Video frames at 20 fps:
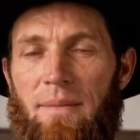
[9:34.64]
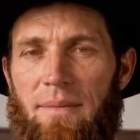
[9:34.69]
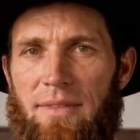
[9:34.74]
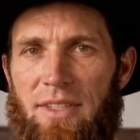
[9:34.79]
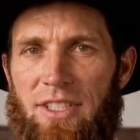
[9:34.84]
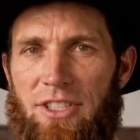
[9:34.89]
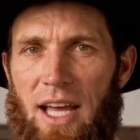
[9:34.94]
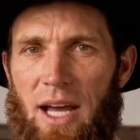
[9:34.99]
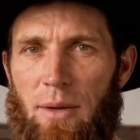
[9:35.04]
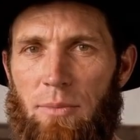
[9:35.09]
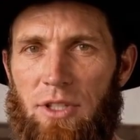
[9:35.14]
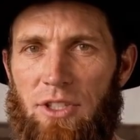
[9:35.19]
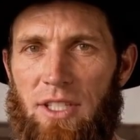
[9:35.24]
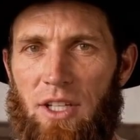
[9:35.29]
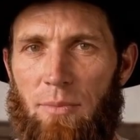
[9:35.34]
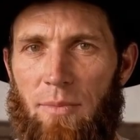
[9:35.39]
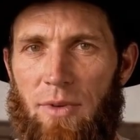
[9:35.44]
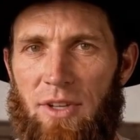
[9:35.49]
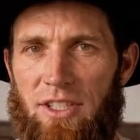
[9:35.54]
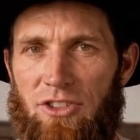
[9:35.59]
The tablet
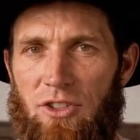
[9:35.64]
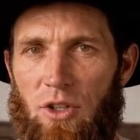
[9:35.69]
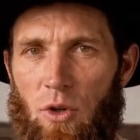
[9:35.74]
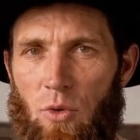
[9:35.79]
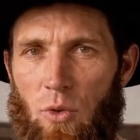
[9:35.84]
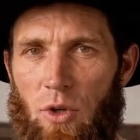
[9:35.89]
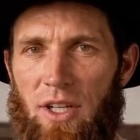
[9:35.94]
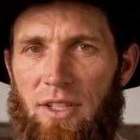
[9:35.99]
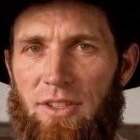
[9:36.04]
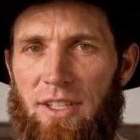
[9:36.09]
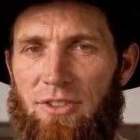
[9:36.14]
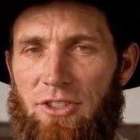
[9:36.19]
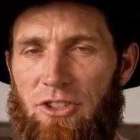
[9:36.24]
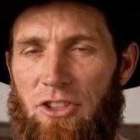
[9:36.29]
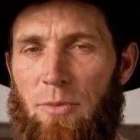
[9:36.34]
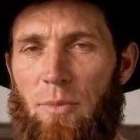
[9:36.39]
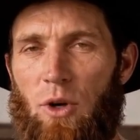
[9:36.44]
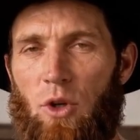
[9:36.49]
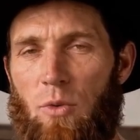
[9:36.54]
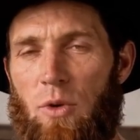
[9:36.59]
companies are aware that the
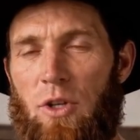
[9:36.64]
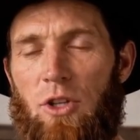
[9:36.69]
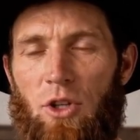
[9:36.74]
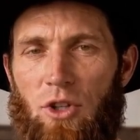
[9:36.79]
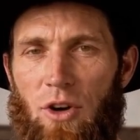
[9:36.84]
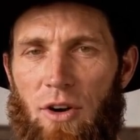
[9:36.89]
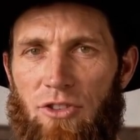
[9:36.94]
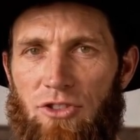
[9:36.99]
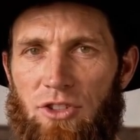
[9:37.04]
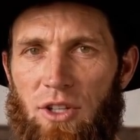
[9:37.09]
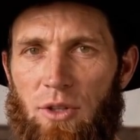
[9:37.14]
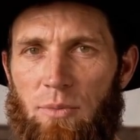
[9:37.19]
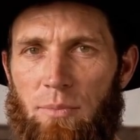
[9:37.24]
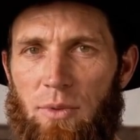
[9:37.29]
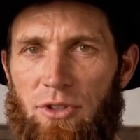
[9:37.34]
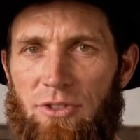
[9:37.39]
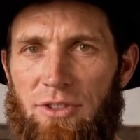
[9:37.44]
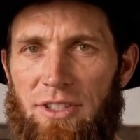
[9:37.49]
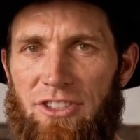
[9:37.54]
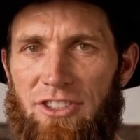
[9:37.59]
smell returns on a
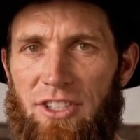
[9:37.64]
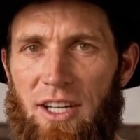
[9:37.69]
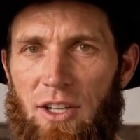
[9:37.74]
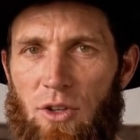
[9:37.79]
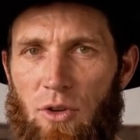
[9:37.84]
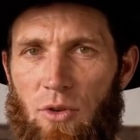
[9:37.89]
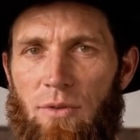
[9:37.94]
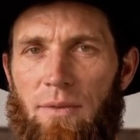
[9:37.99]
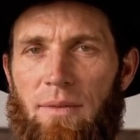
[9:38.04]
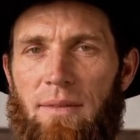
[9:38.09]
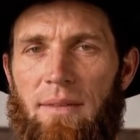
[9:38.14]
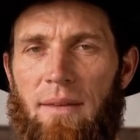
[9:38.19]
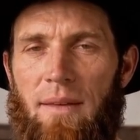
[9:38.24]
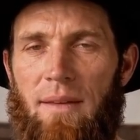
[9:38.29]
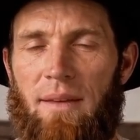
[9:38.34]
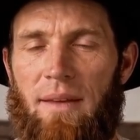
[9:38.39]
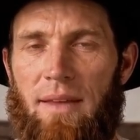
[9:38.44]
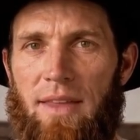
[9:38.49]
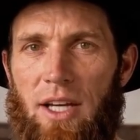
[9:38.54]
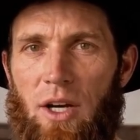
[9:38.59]
monthly cycle.
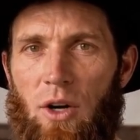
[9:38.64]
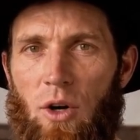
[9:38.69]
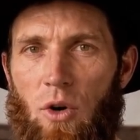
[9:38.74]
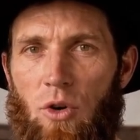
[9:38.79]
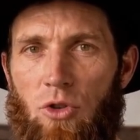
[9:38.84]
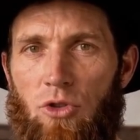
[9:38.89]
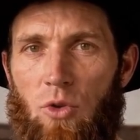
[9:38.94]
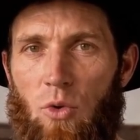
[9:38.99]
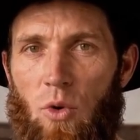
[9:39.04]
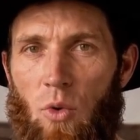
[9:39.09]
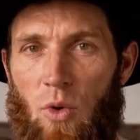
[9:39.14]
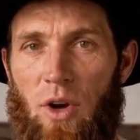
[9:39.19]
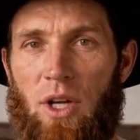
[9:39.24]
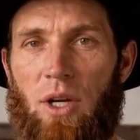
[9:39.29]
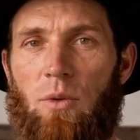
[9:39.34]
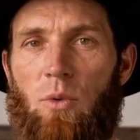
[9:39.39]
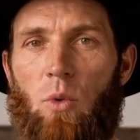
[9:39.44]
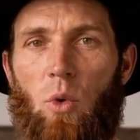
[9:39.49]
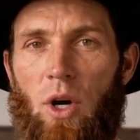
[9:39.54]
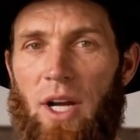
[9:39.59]
They are also
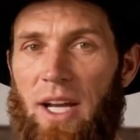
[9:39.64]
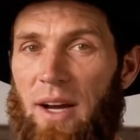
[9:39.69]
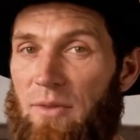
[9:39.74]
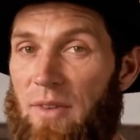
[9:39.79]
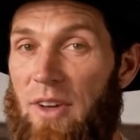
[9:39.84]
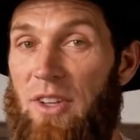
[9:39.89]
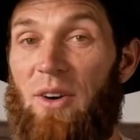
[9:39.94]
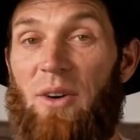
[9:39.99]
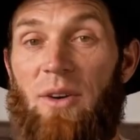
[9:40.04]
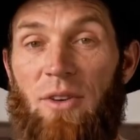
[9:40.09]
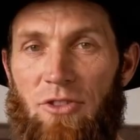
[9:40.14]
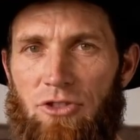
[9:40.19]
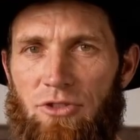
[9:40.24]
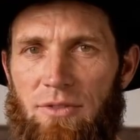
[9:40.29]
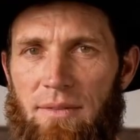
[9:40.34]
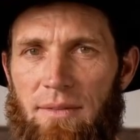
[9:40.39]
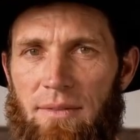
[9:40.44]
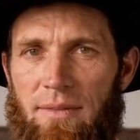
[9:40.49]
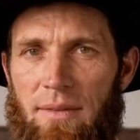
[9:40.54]
aware of why it returns.